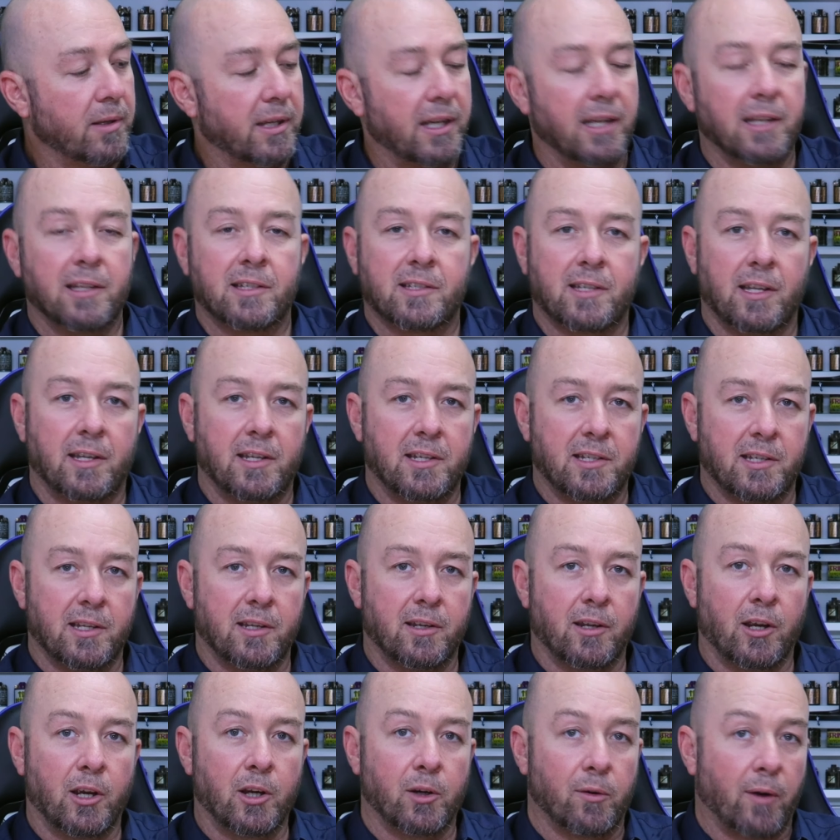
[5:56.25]
Keith said he's
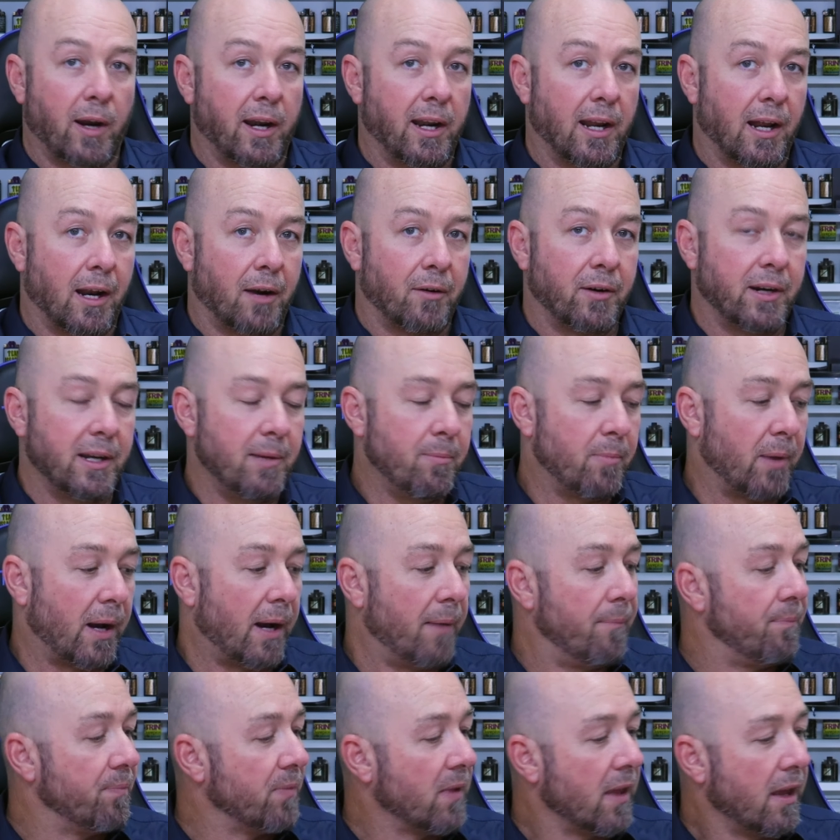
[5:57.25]
in no great hurry,
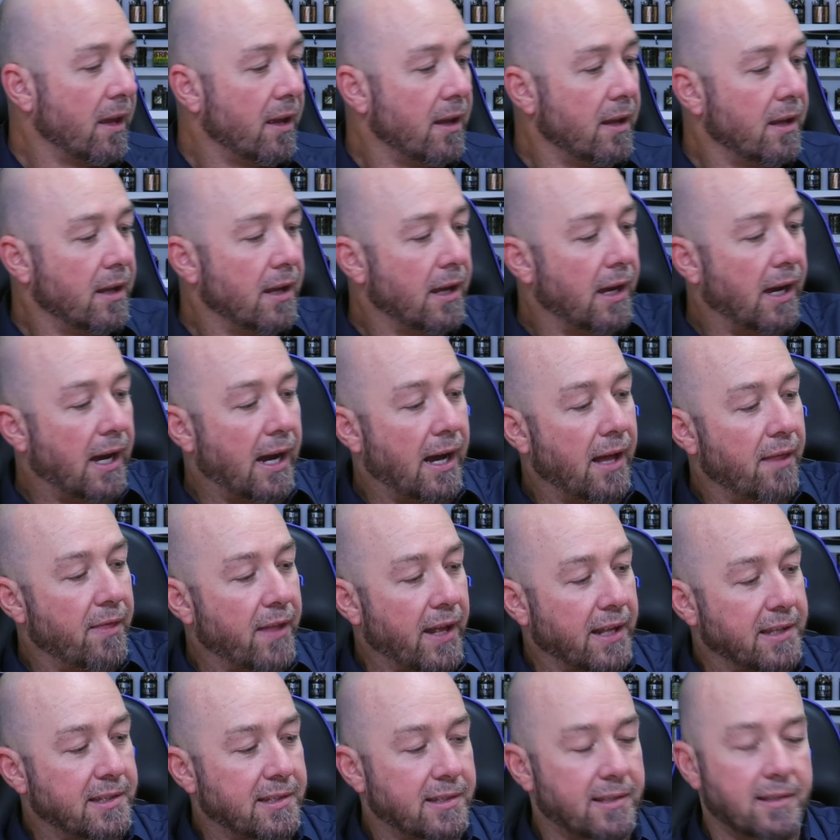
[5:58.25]
but
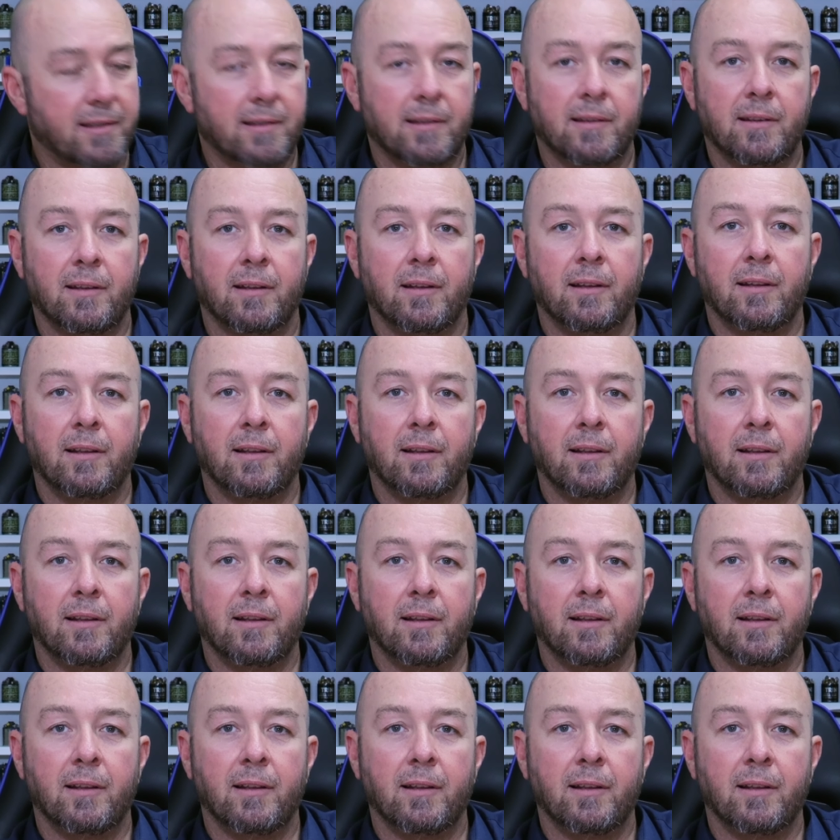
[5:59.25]
that's